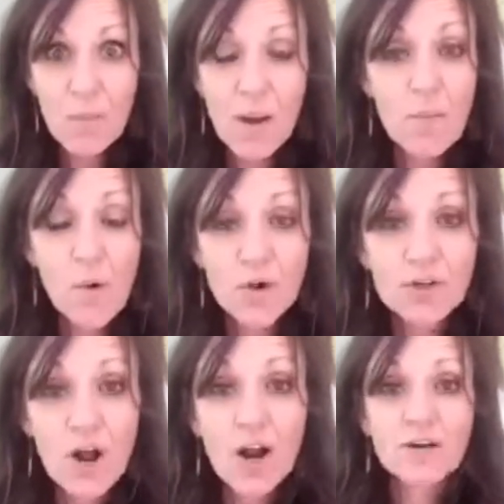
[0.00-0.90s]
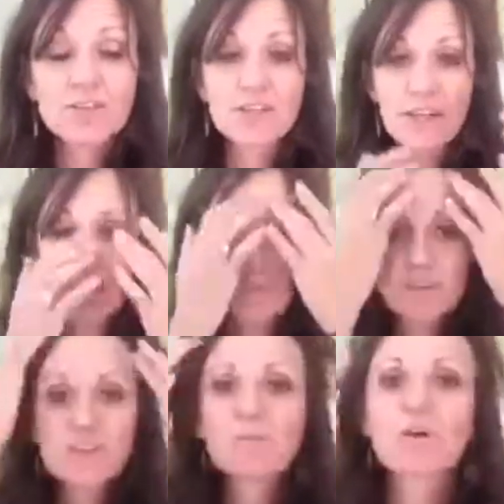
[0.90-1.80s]
My poor daughter, she came in
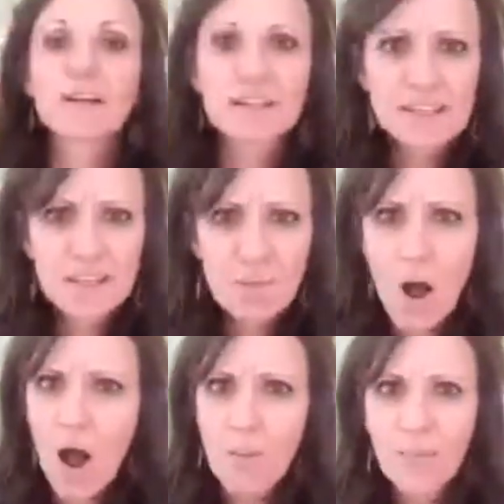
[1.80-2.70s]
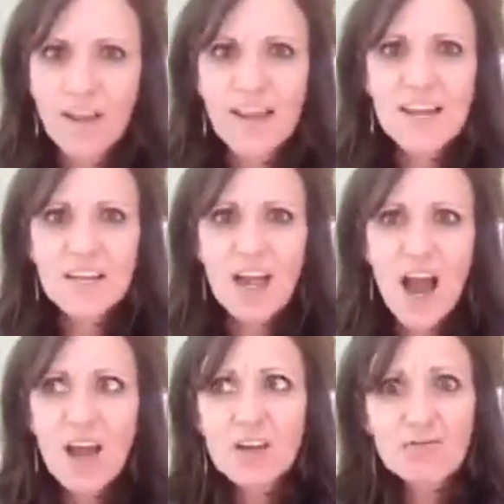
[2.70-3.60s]
this morning and said, "Mom,
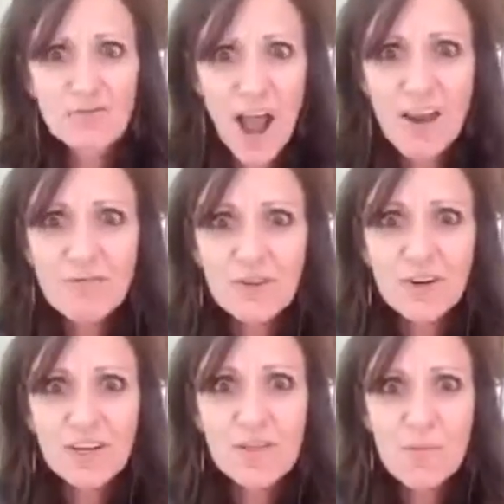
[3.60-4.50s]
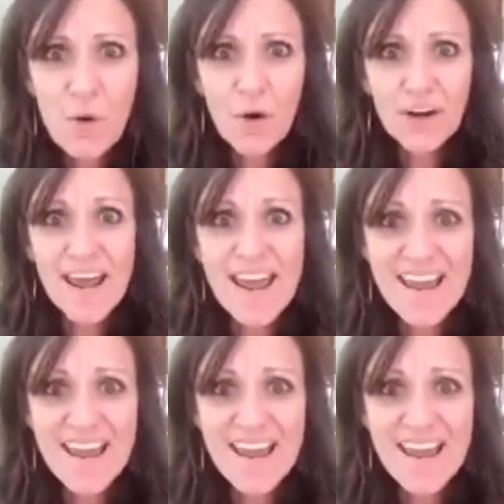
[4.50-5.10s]
5:30 in the morning."